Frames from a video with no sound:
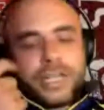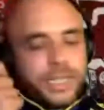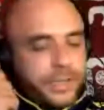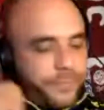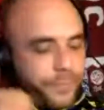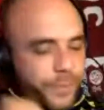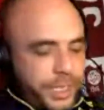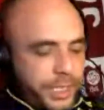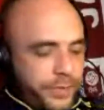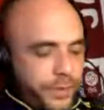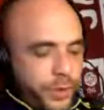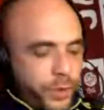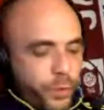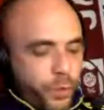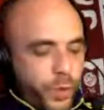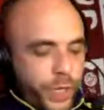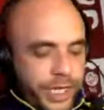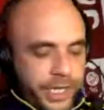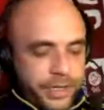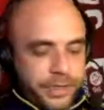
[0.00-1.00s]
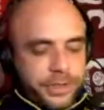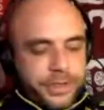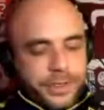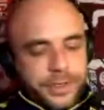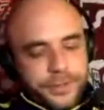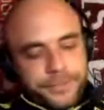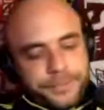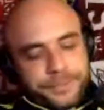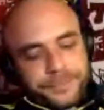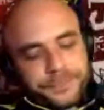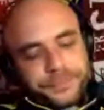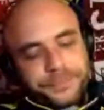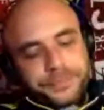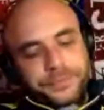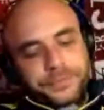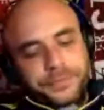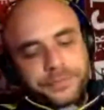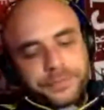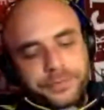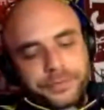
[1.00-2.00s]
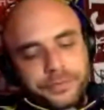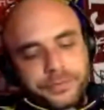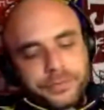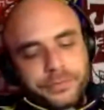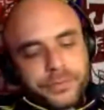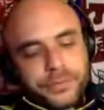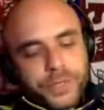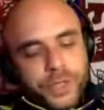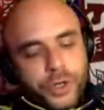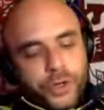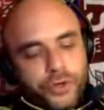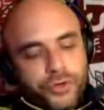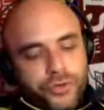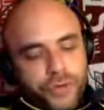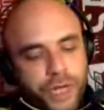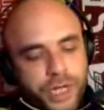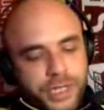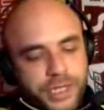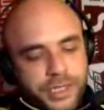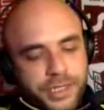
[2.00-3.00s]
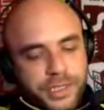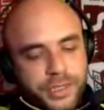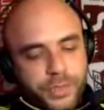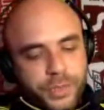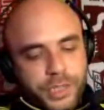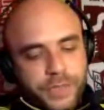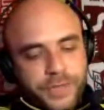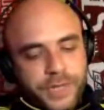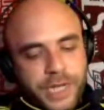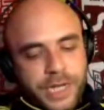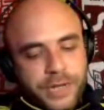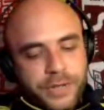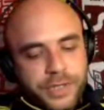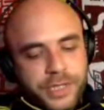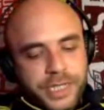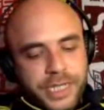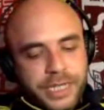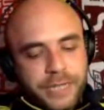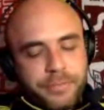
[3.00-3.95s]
All right, if one of your wings crosses one of our